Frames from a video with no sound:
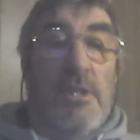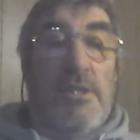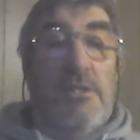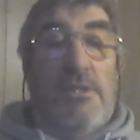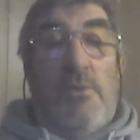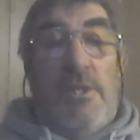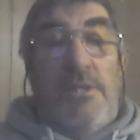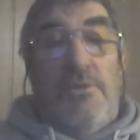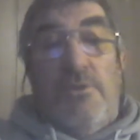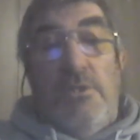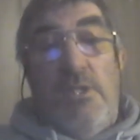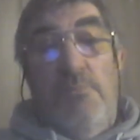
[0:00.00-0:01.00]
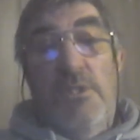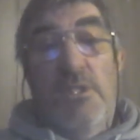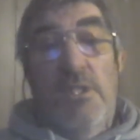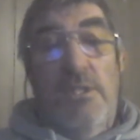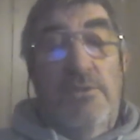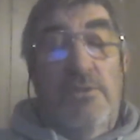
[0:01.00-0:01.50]
808s and
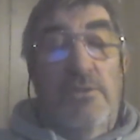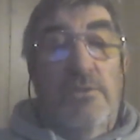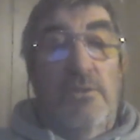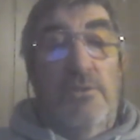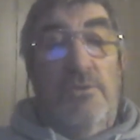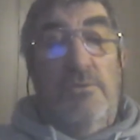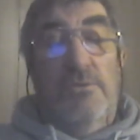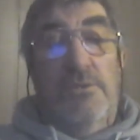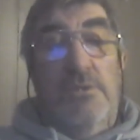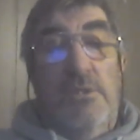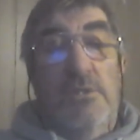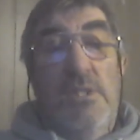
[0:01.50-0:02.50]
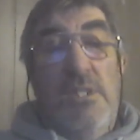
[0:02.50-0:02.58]
MD80s and this sort of thing,